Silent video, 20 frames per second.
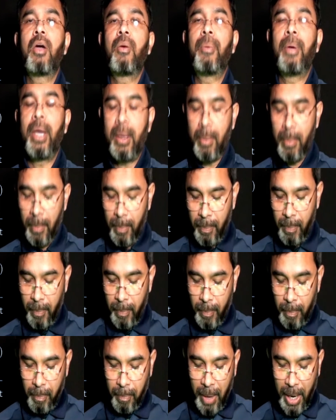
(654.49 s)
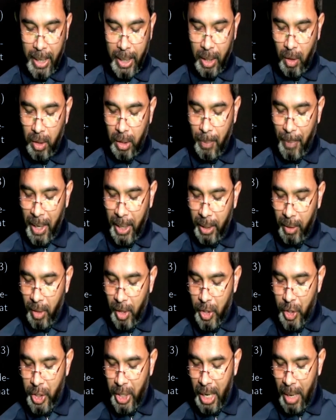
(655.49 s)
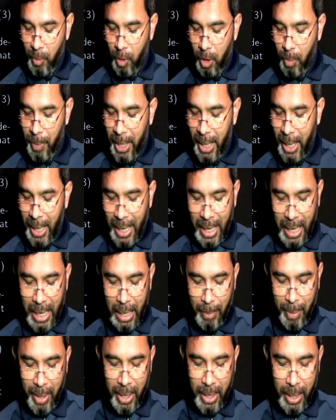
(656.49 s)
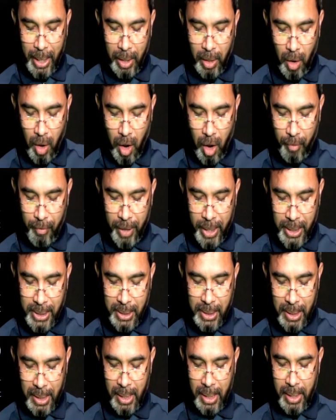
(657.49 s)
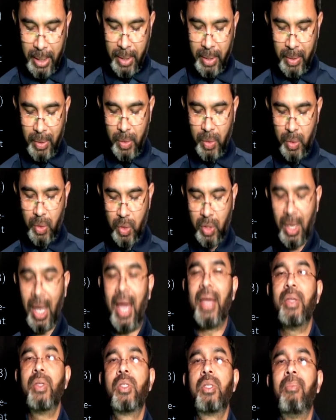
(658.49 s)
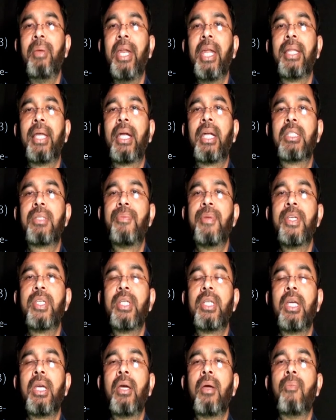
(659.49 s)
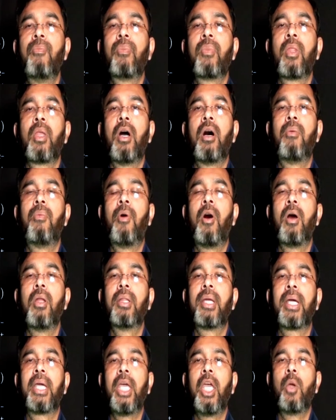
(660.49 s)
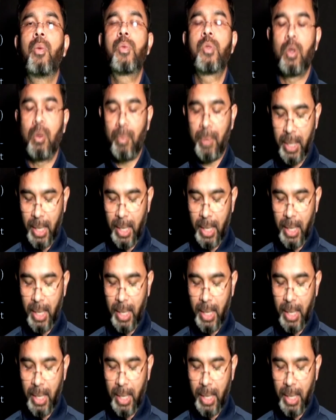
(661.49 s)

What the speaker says: of a particle with a particular shape will be independent of its size, meaning that sphericity of all the cubes will be